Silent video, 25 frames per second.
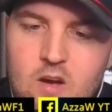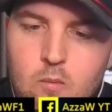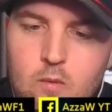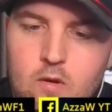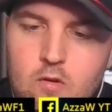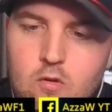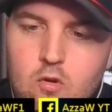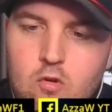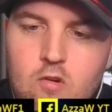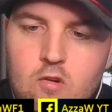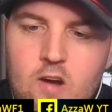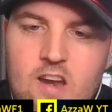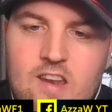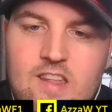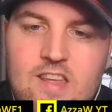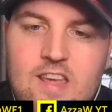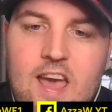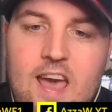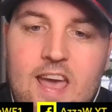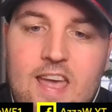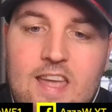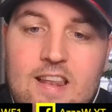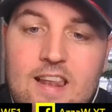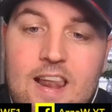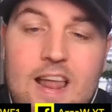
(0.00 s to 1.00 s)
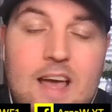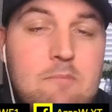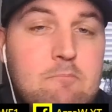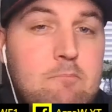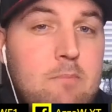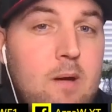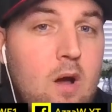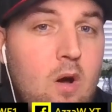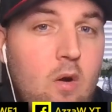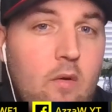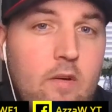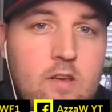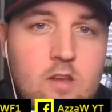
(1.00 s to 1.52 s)
We're already a lap
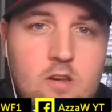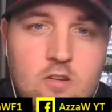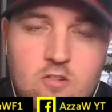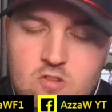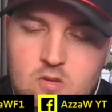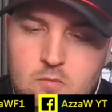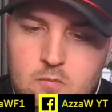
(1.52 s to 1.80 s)
behind, some